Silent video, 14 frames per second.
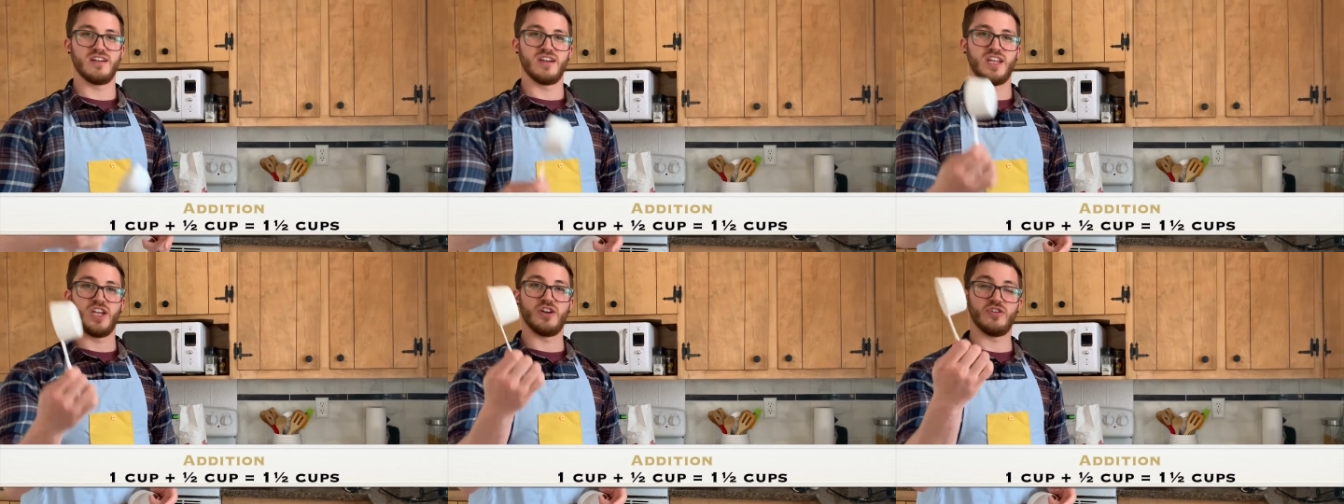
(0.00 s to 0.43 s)

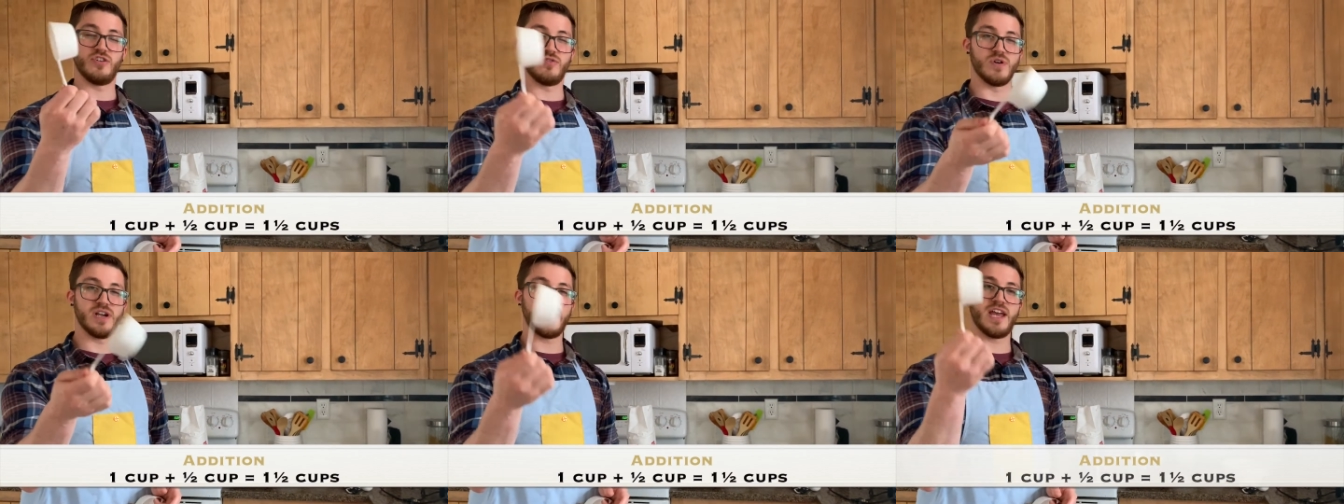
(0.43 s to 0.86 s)
you can do
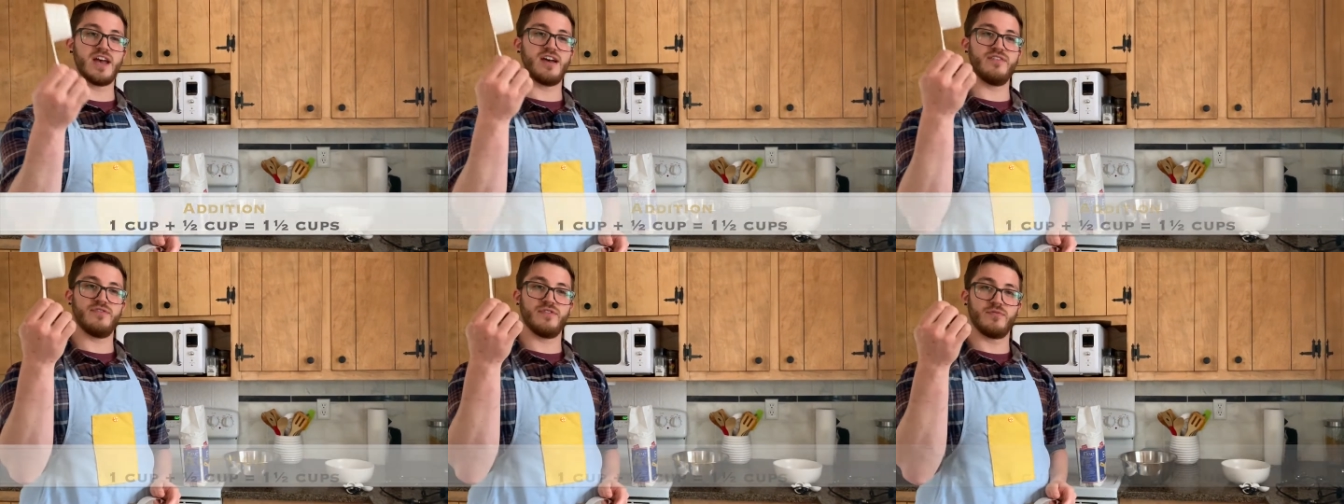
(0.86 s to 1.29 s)

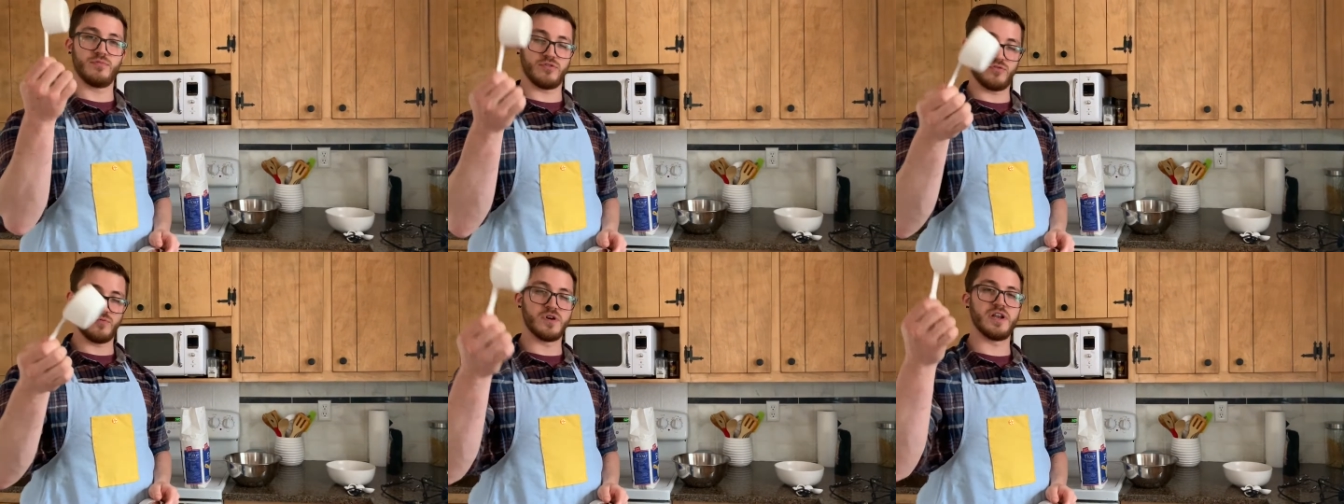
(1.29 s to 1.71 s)
1/2
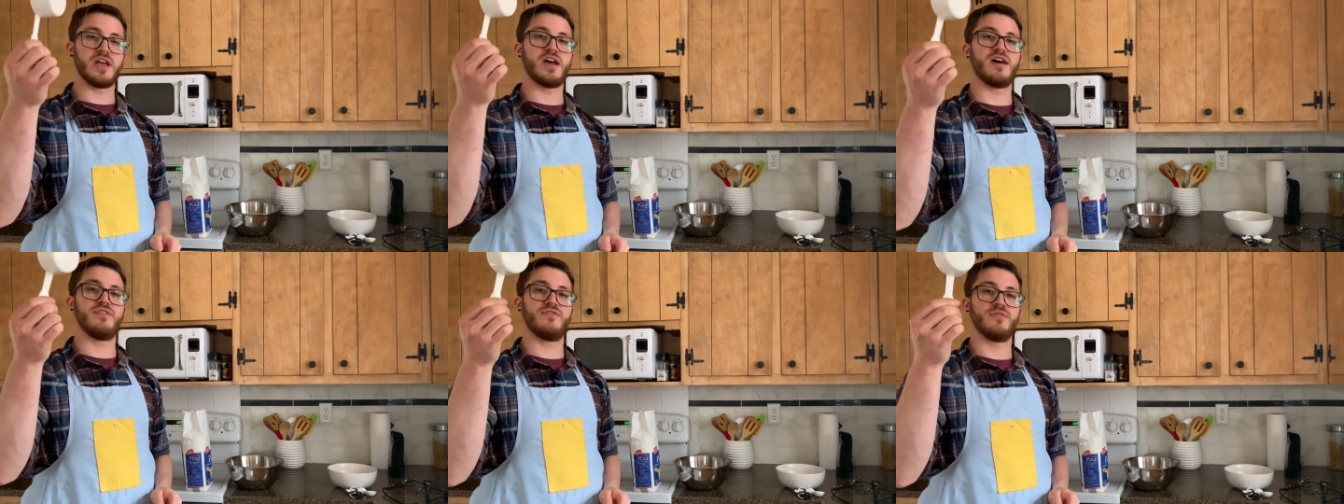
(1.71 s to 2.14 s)
plus
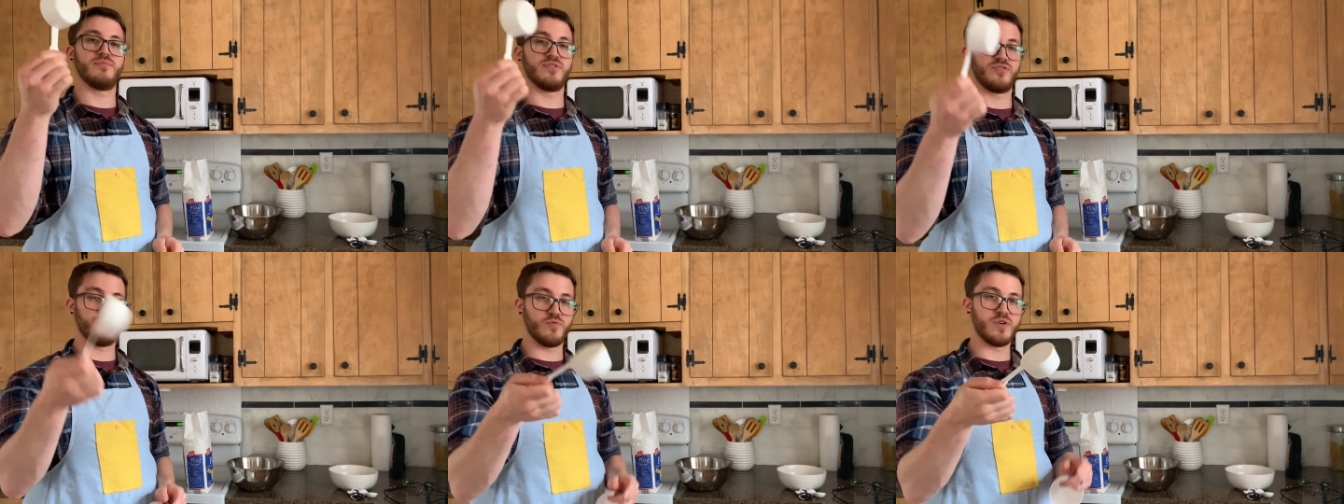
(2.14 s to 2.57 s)
1/2
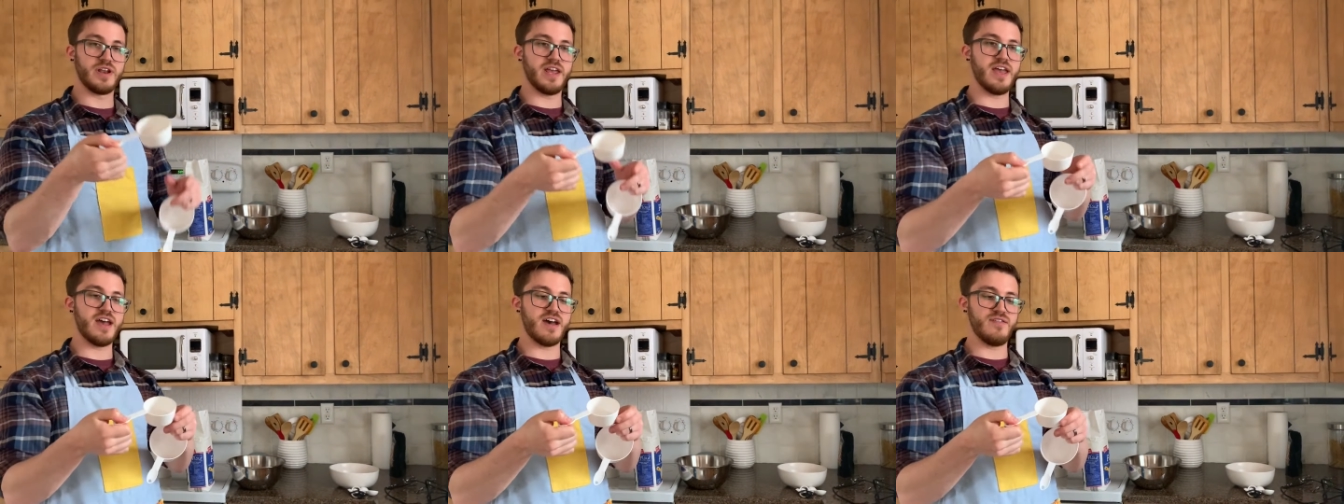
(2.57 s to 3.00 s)
plus
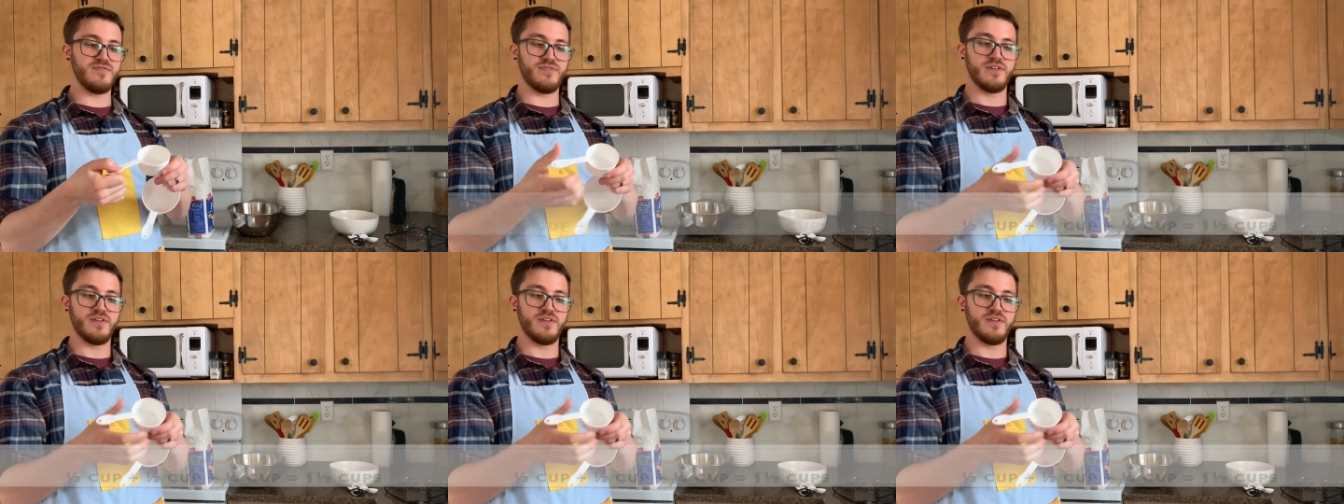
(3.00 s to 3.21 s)
1/2,